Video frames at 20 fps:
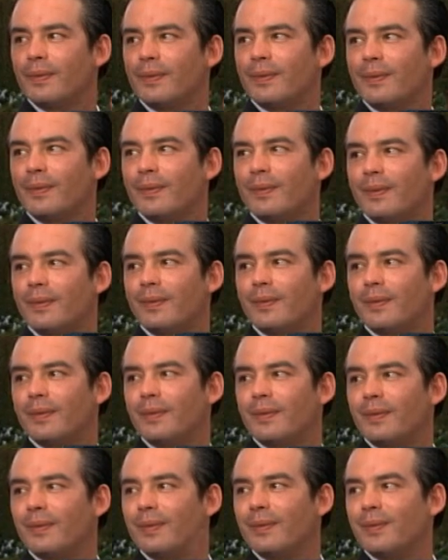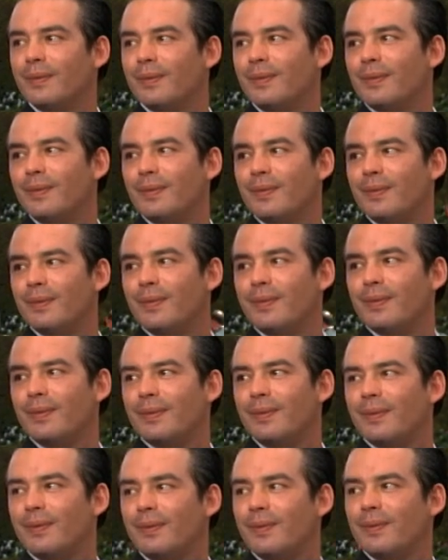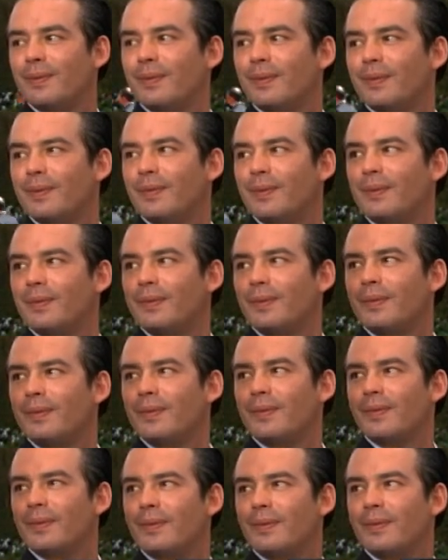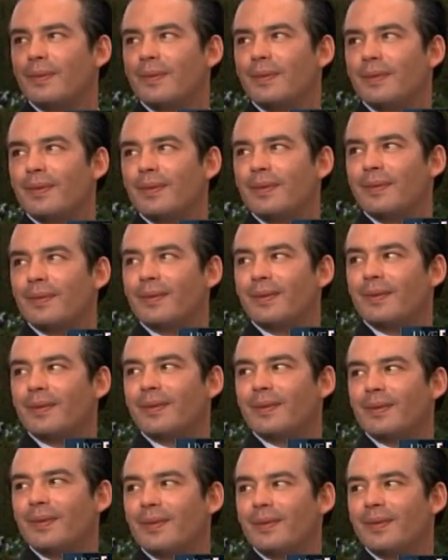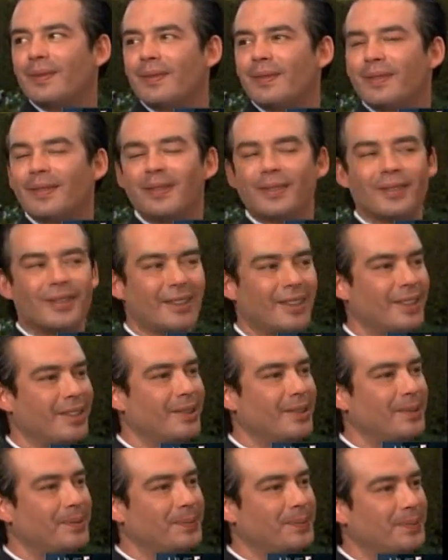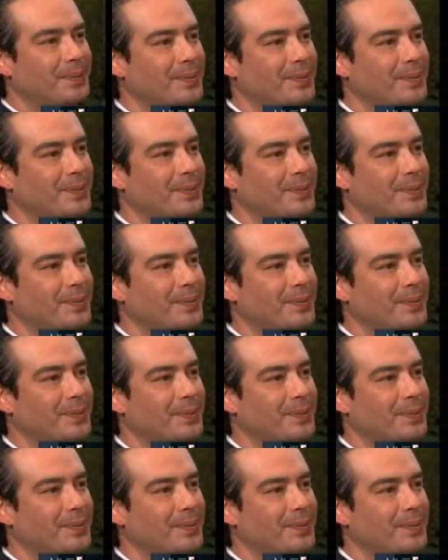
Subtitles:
This person isn't speaking.